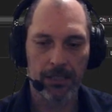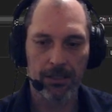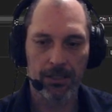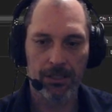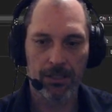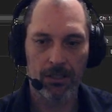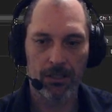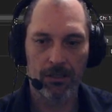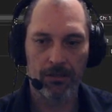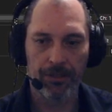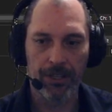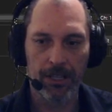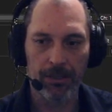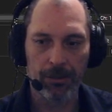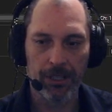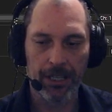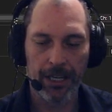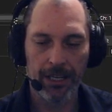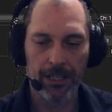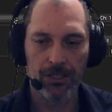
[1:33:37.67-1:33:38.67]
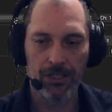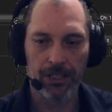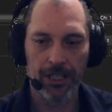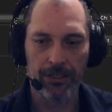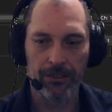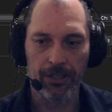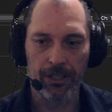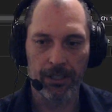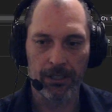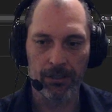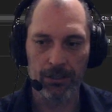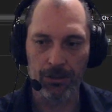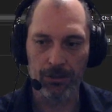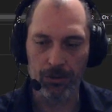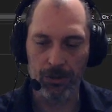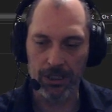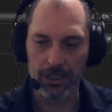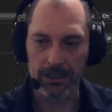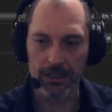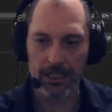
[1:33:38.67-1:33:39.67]
can solve them. Occasionally I run into
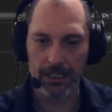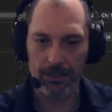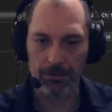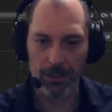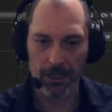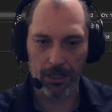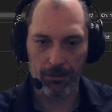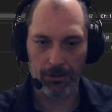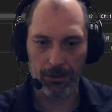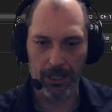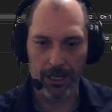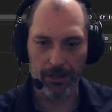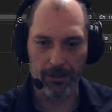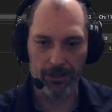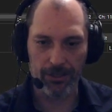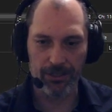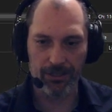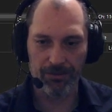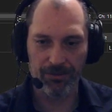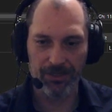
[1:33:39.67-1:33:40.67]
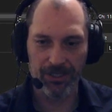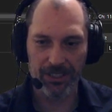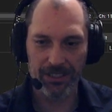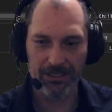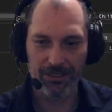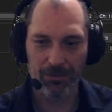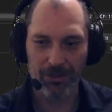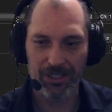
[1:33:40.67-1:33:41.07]
one. It takes me a couple hours to fix.